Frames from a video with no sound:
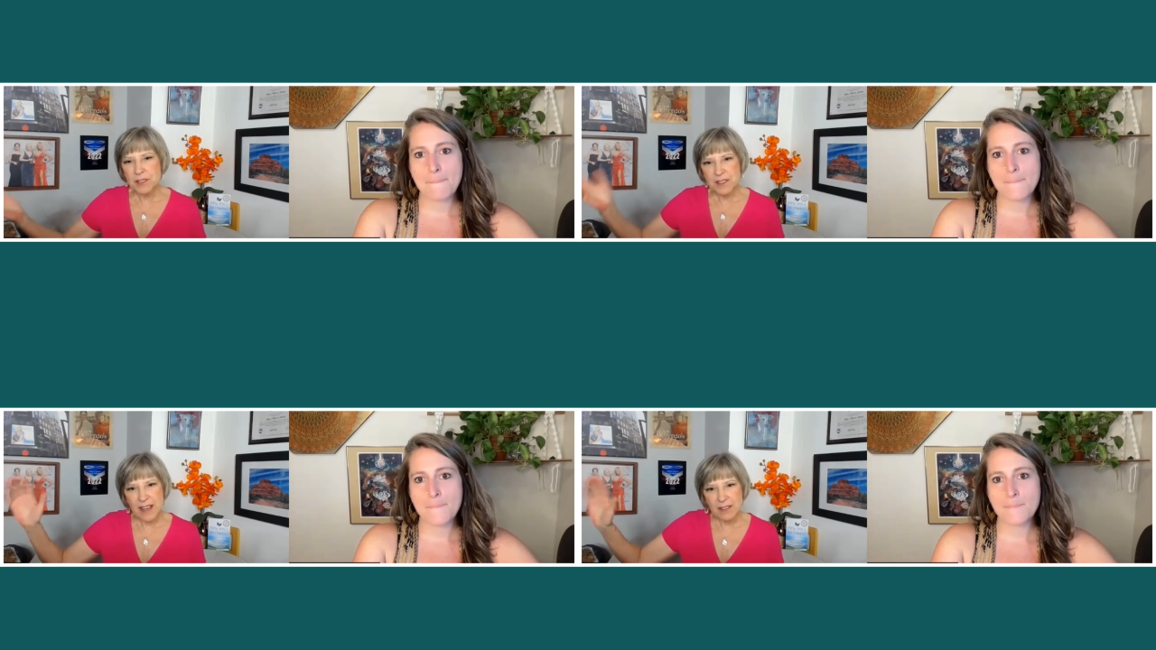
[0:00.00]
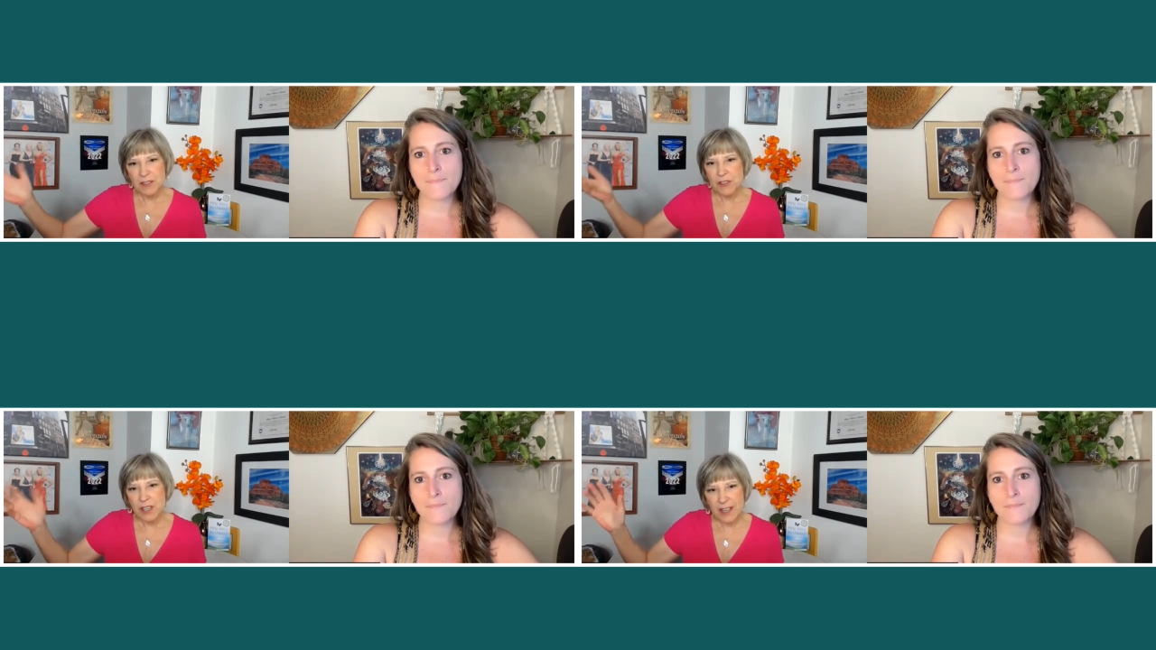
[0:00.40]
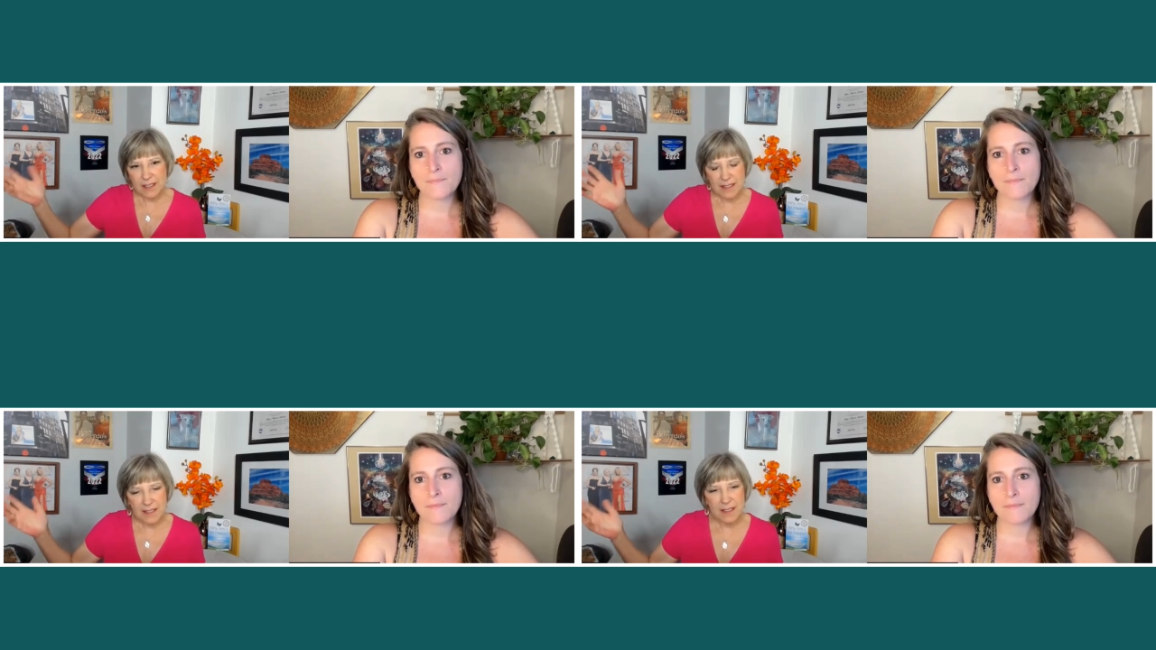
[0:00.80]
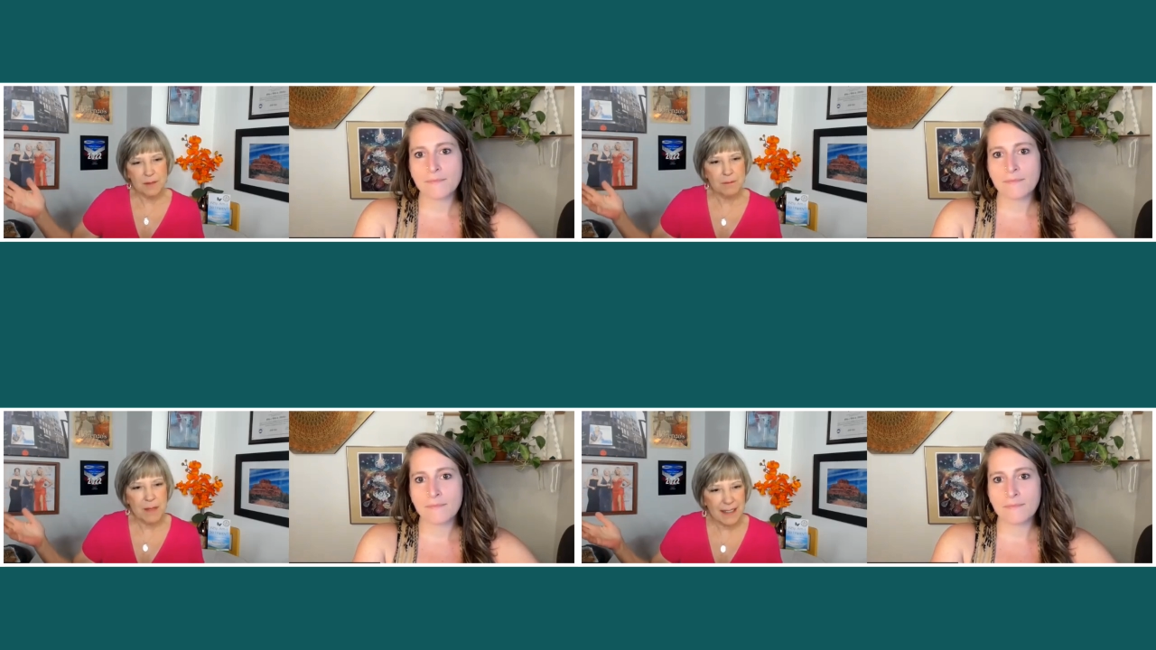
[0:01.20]
Speaker 1: puts out a chance that
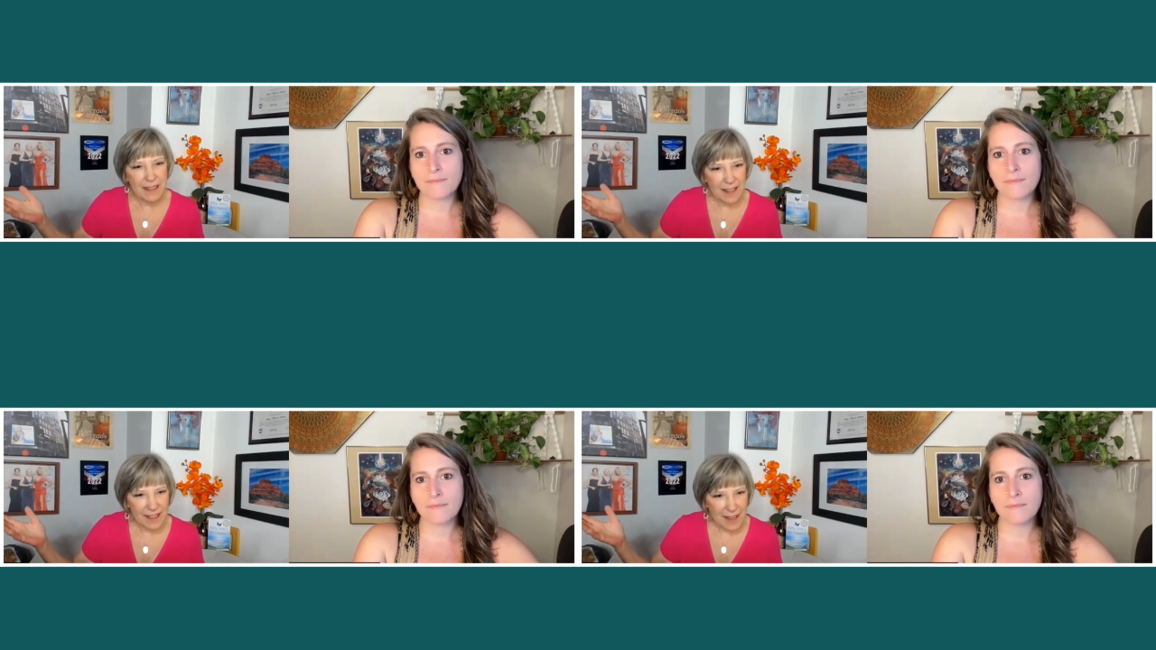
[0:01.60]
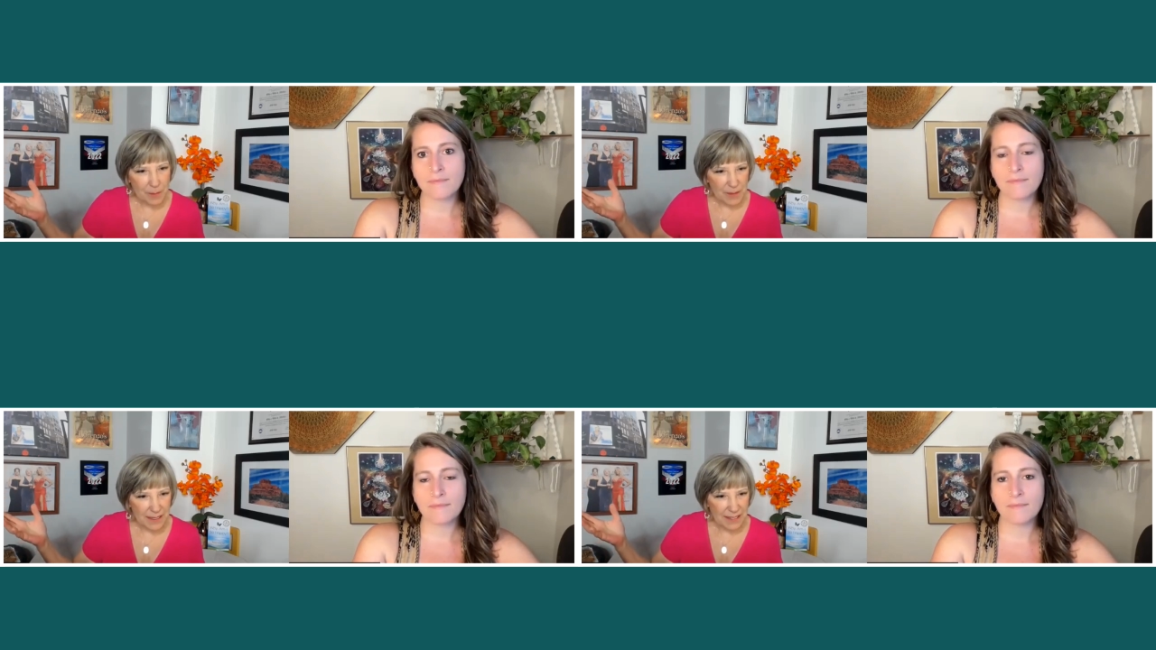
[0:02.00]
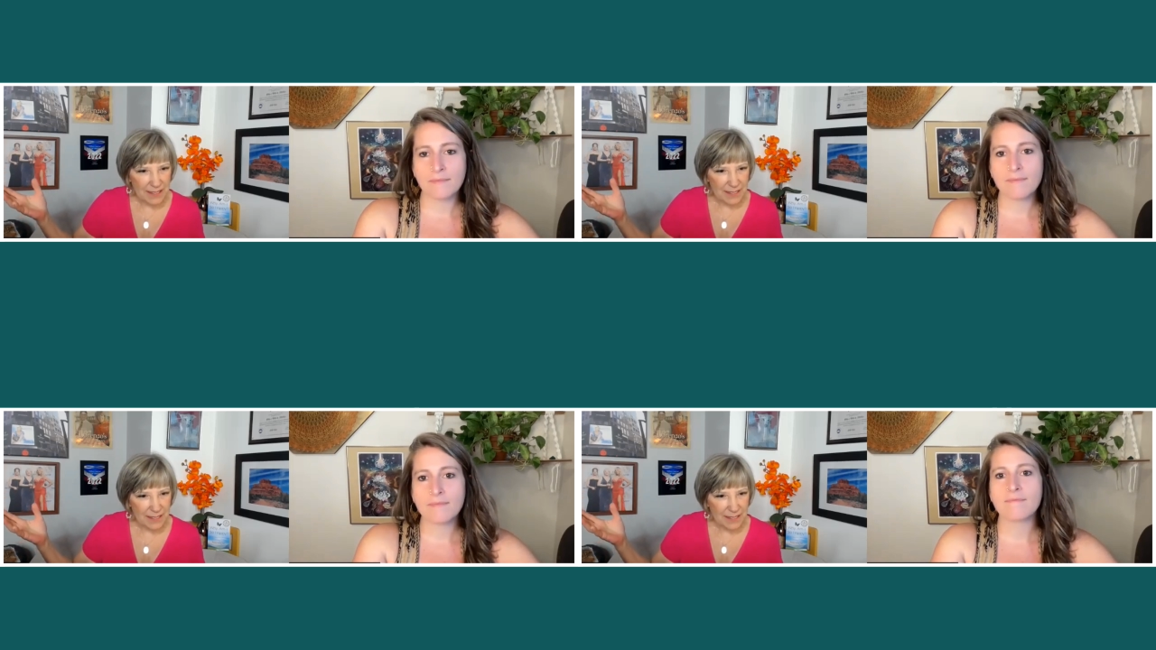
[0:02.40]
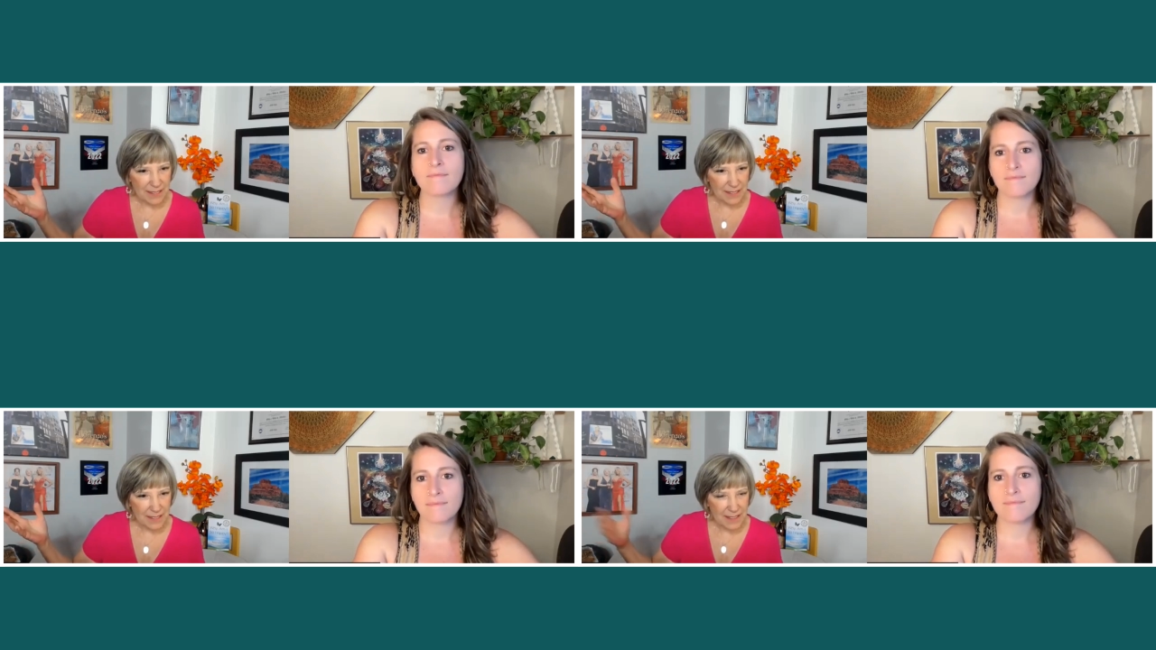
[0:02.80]
it might not happen.
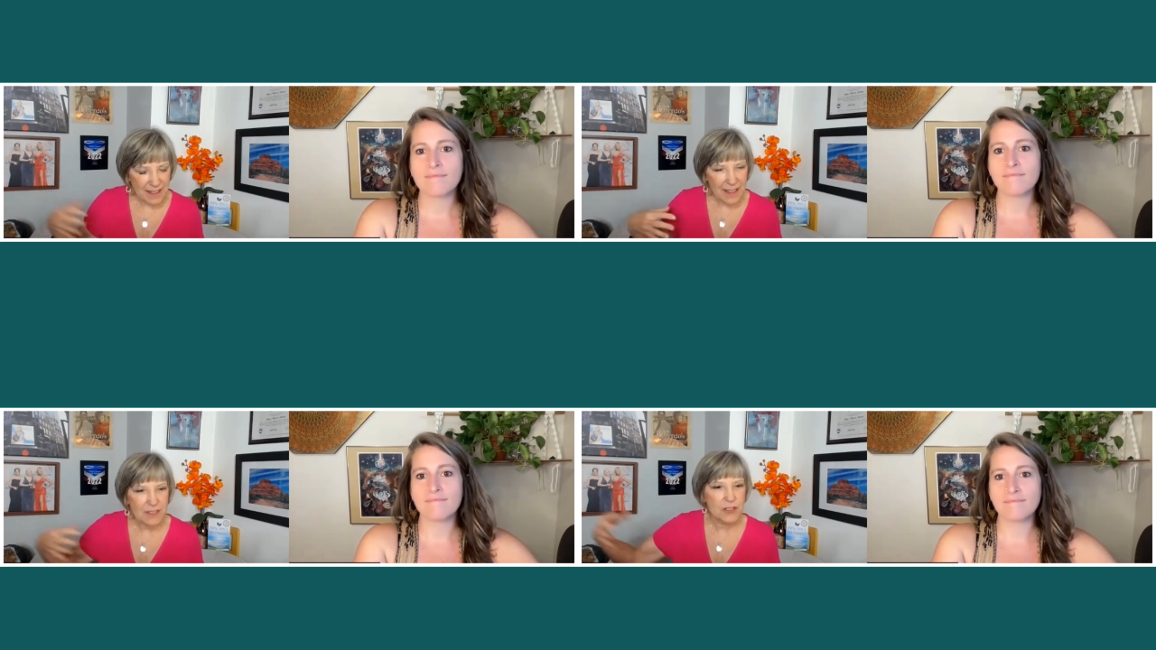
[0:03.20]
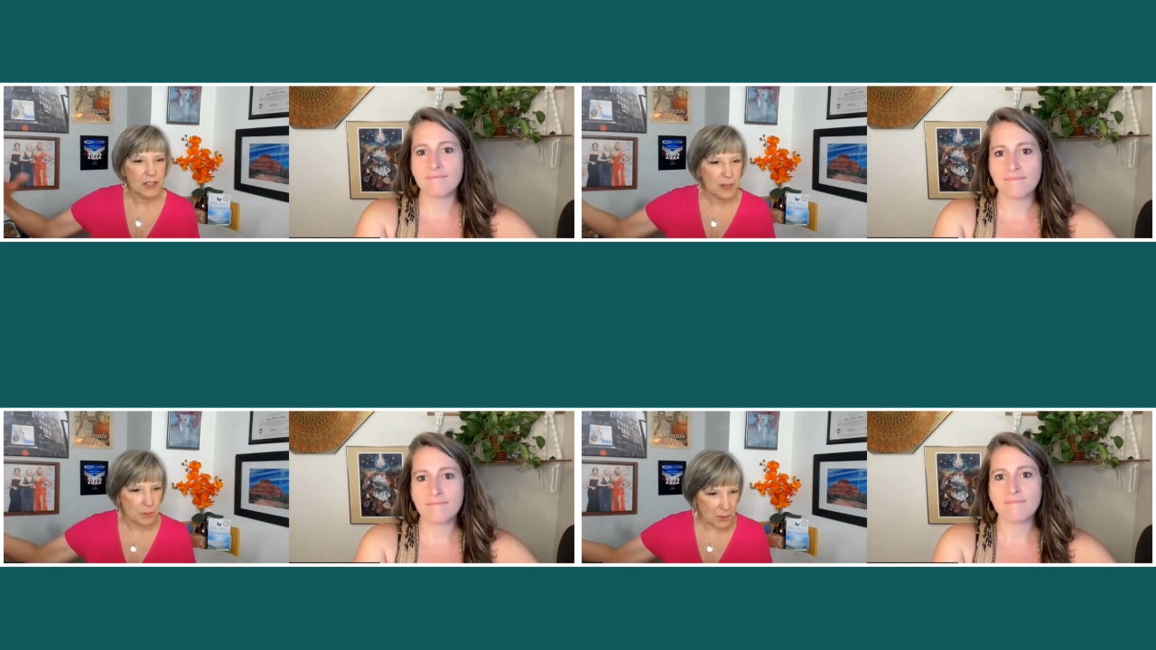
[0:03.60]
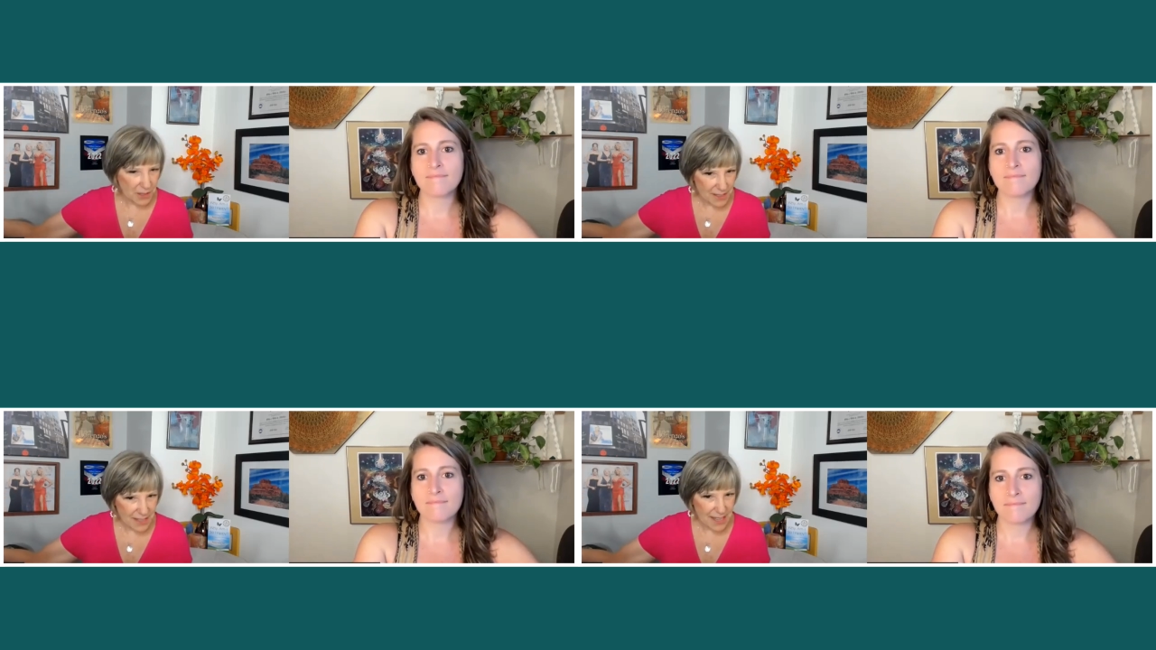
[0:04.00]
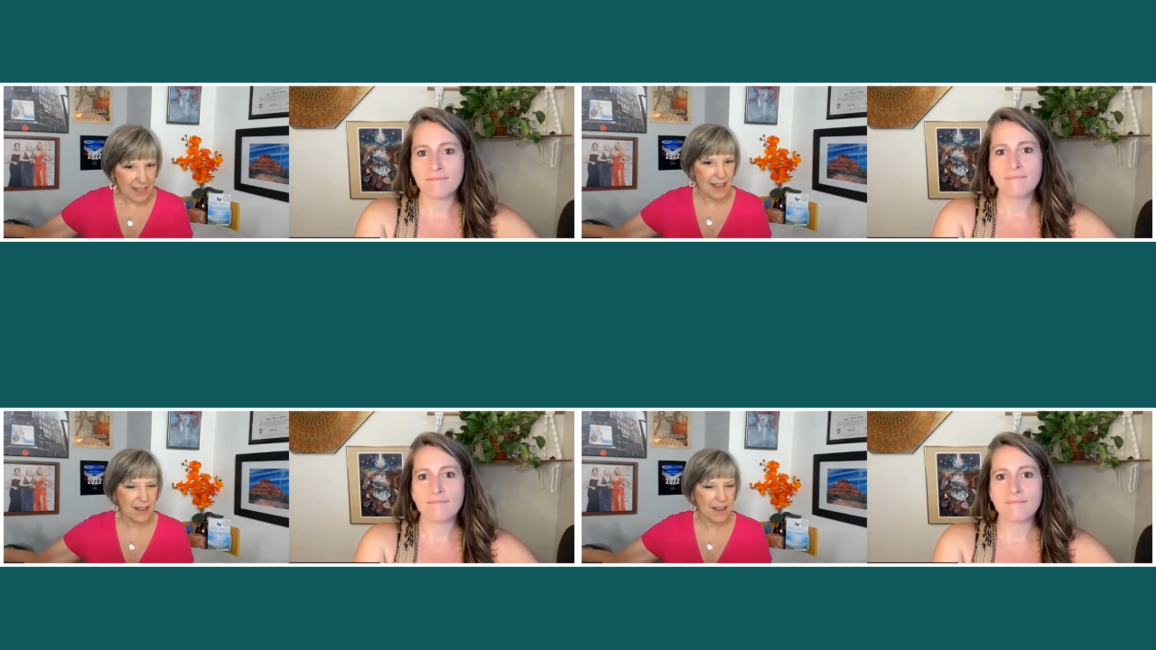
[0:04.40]
That mm. actually puts that